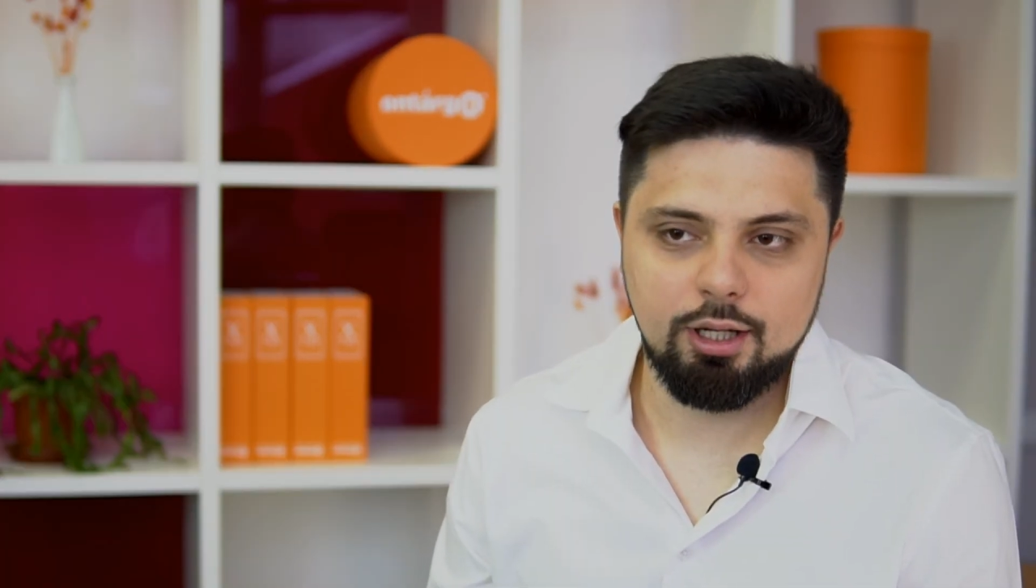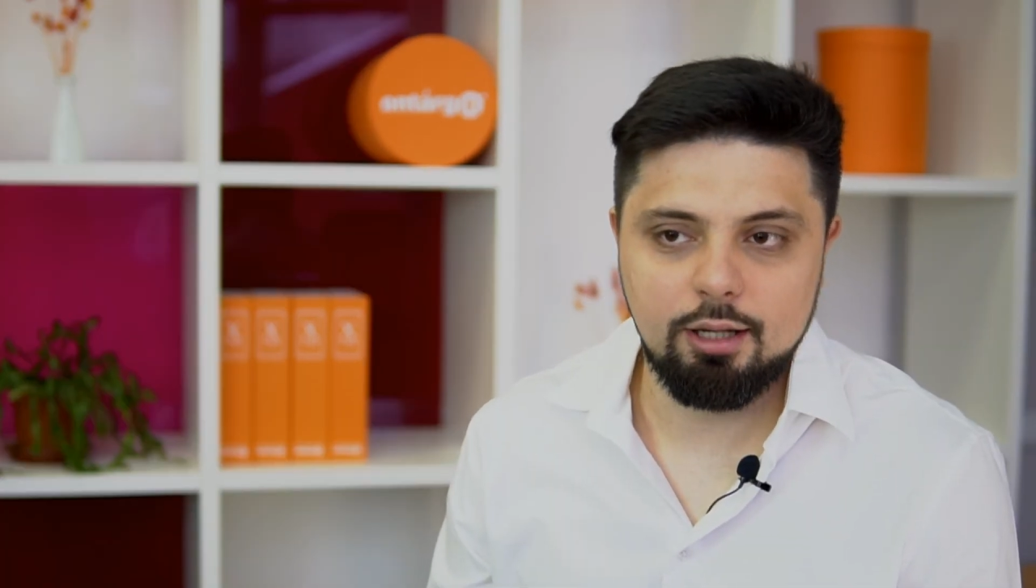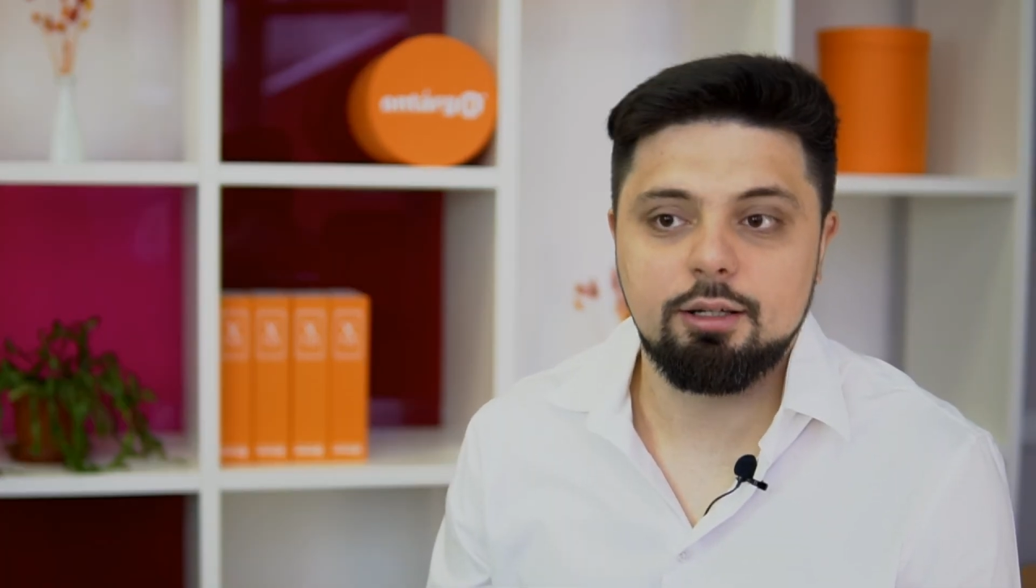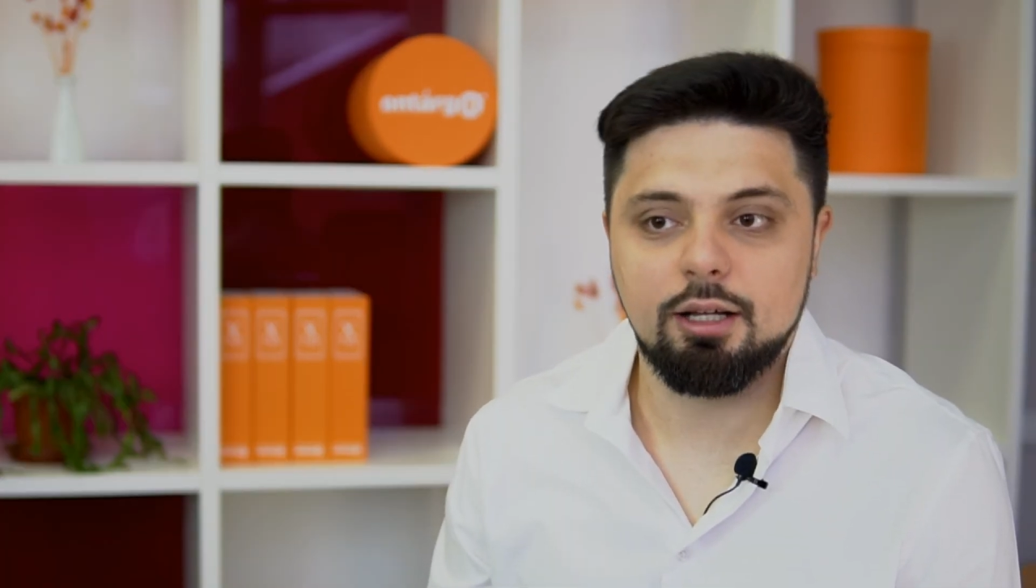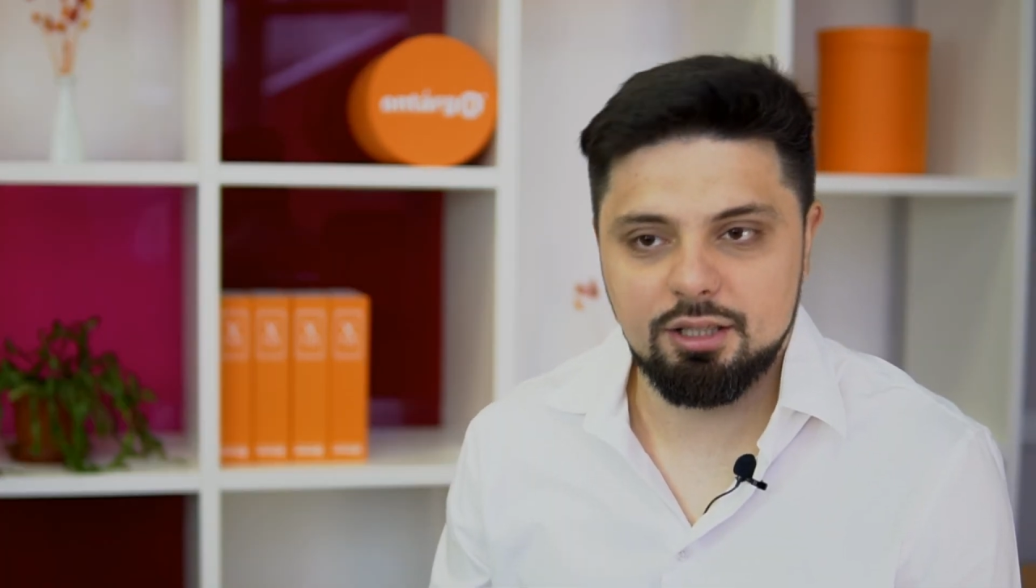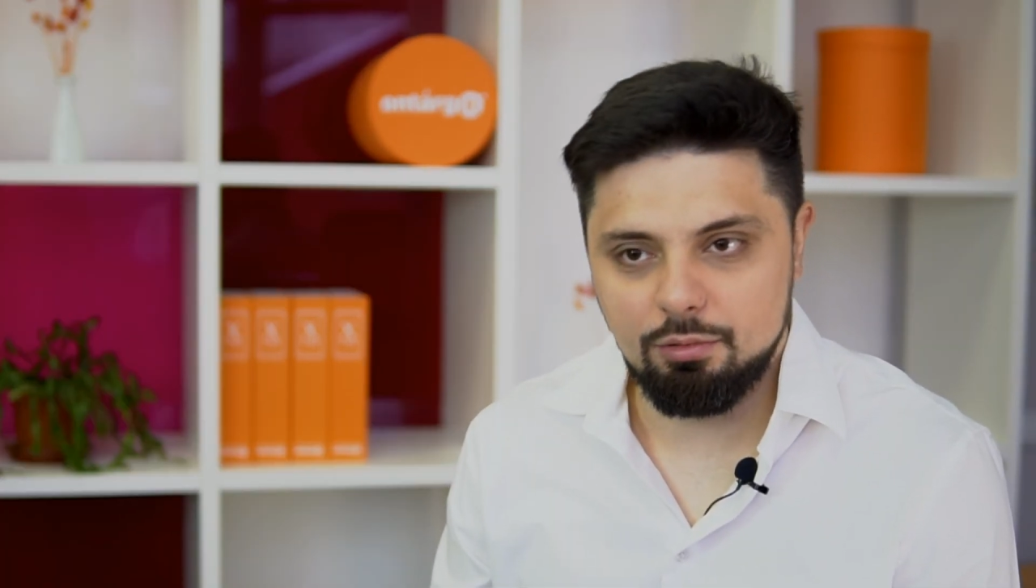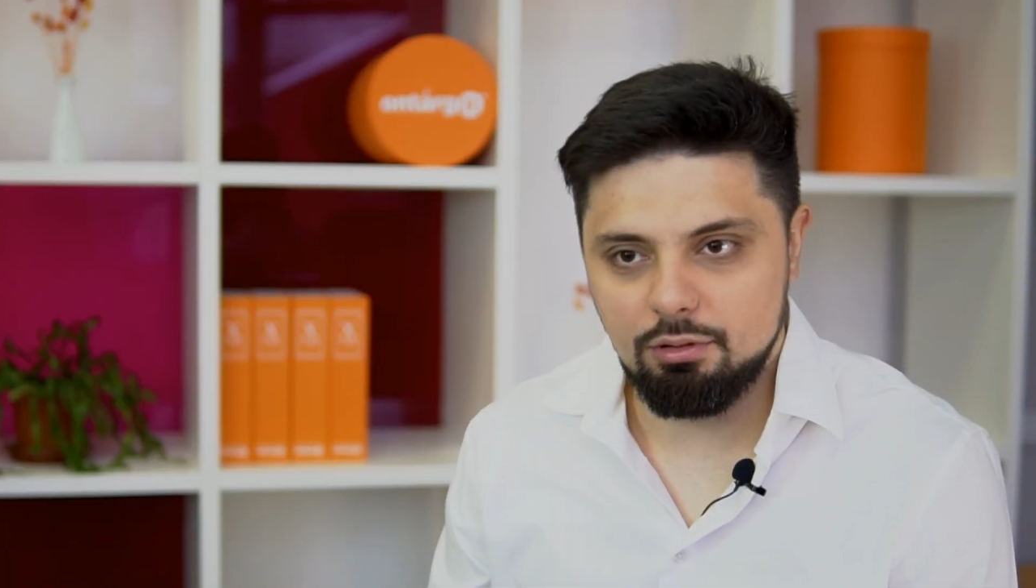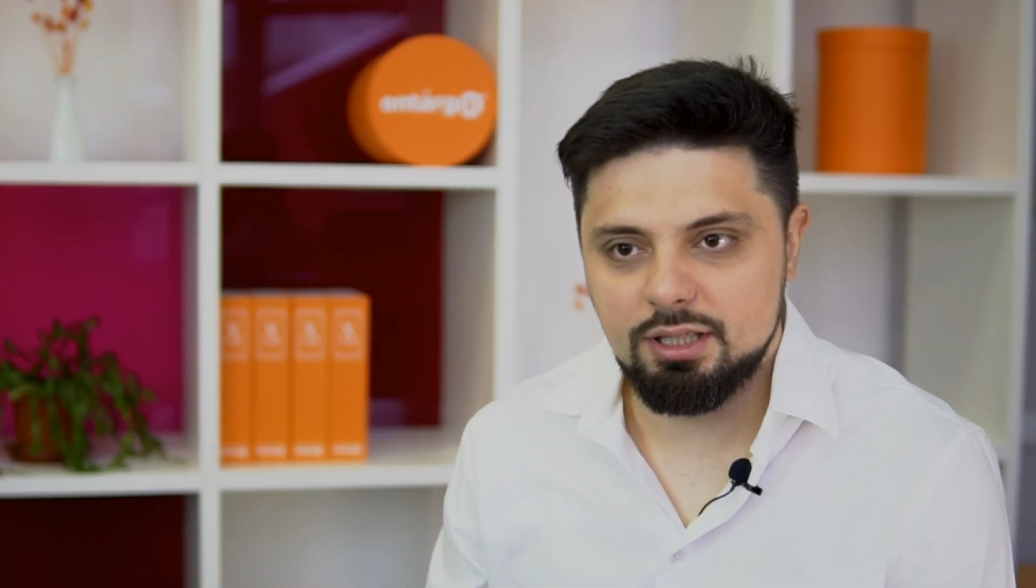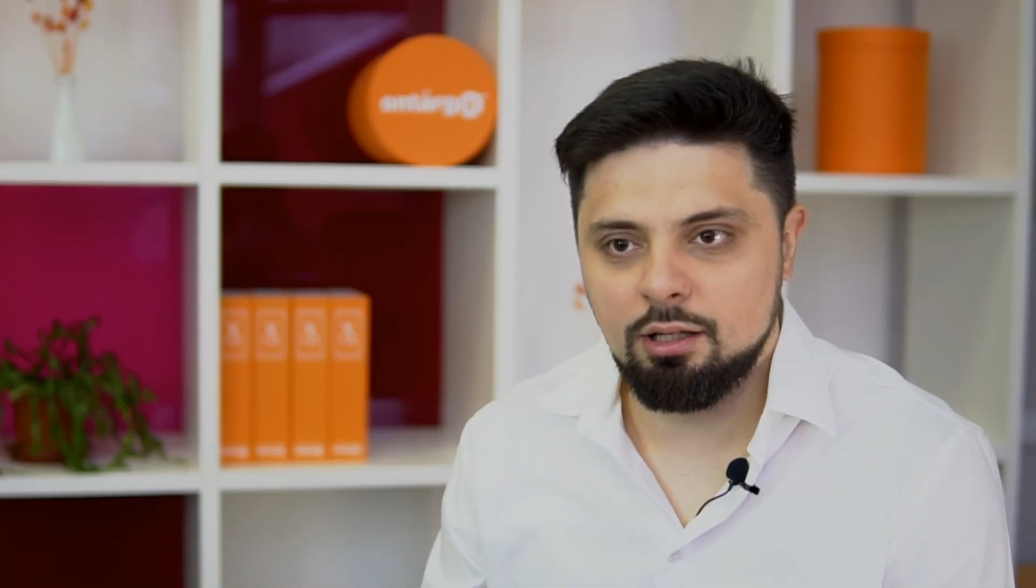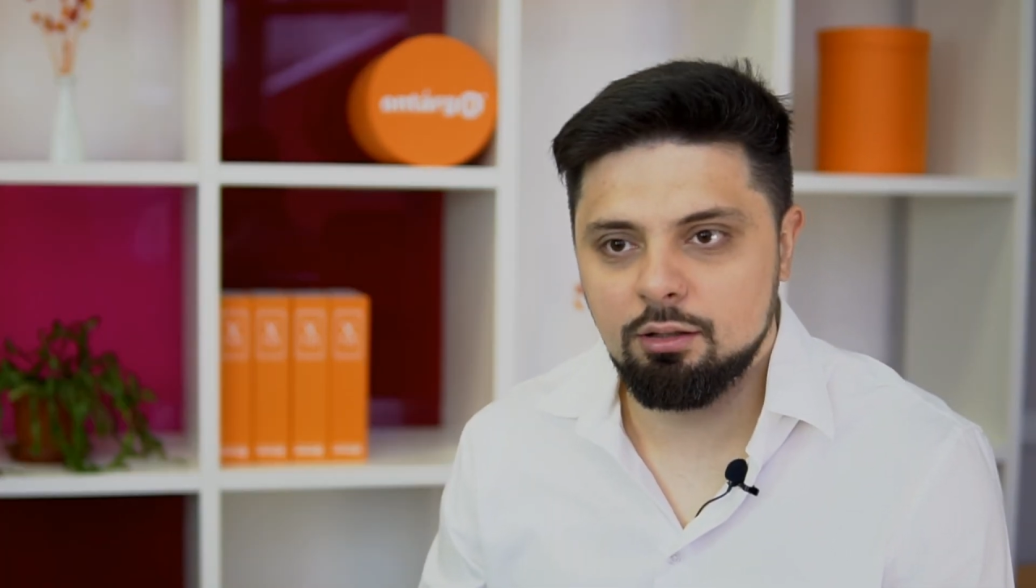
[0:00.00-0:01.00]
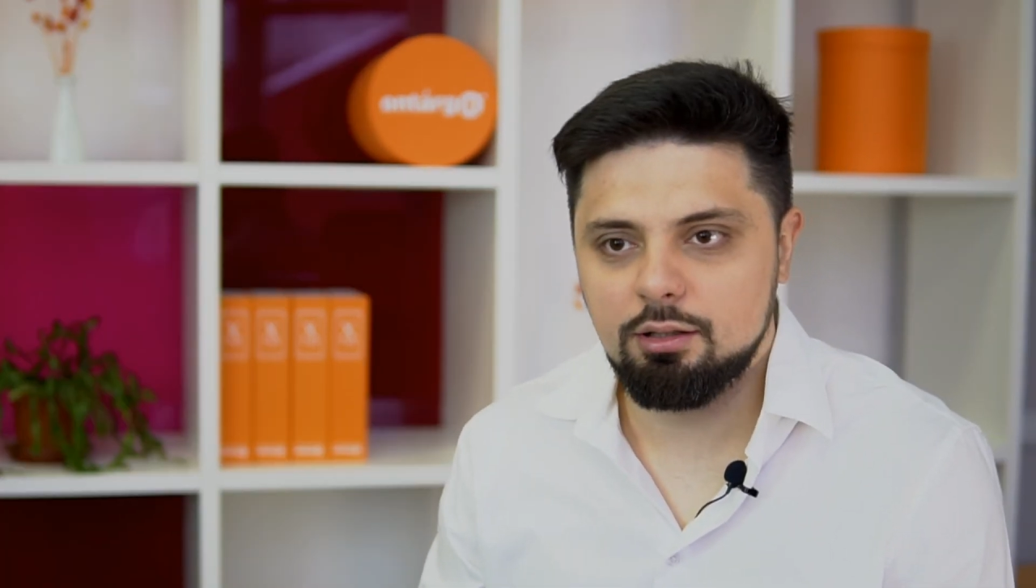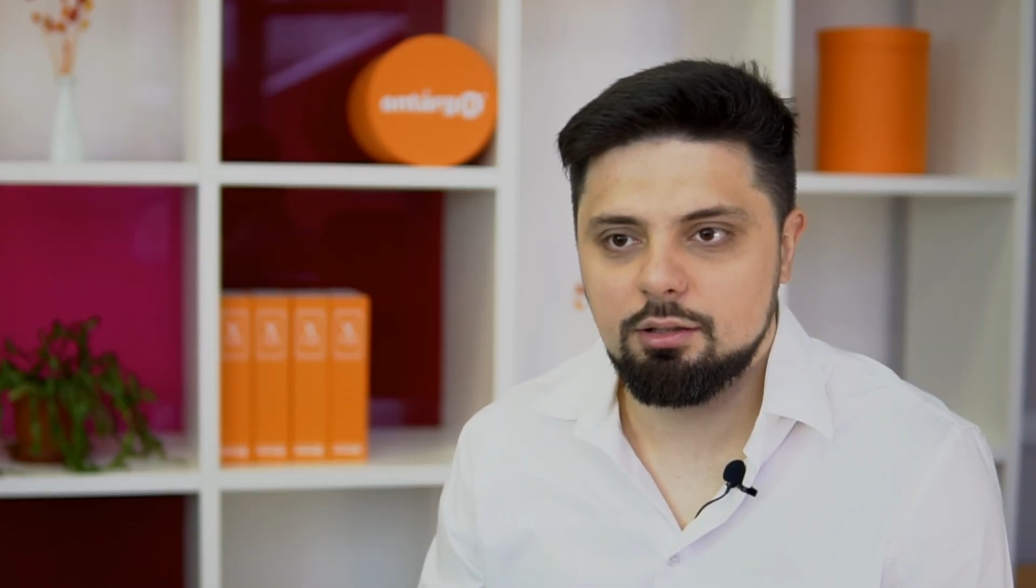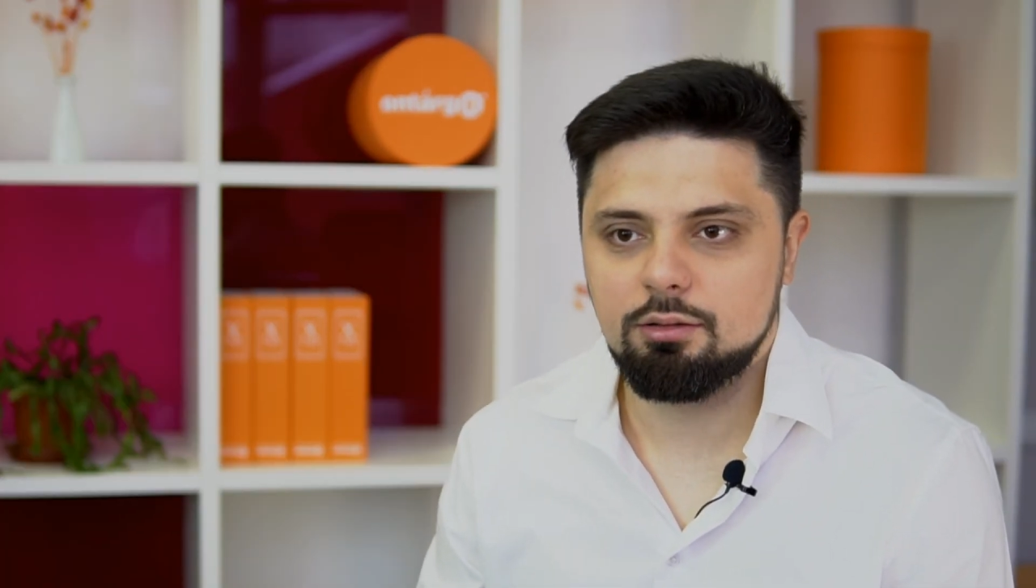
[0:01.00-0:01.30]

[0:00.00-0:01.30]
and customer result,